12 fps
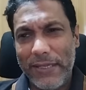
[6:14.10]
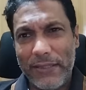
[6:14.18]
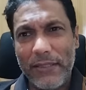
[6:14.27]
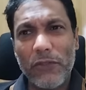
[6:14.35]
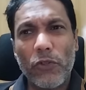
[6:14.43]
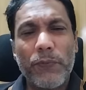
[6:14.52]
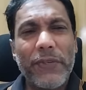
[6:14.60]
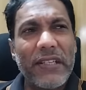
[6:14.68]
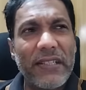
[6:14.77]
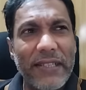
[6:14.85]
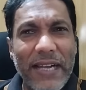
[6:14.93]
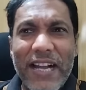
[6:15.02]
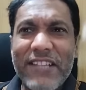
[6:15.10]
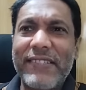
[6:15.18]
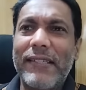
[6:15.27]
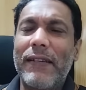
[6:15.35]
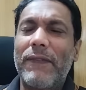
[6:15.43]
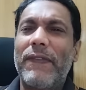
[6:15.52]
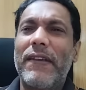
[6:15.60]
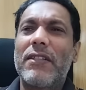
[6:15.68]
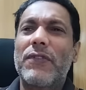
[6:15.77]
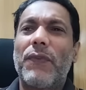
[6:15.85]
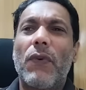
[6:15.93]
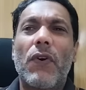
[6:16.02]
Ethiopian National
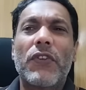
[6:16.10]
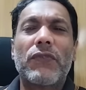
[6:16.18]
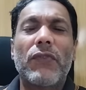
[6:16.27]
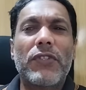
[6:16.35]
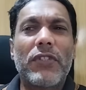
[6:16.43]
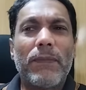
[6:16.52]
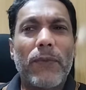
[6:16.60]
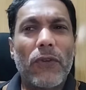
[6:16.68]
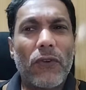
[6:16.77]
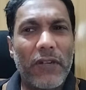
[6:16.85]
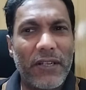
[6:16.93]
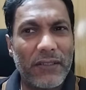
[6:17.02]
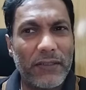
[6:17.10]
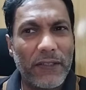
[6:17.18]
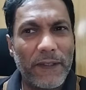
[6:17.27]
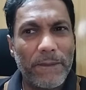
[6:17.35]
Defense Force was deployed.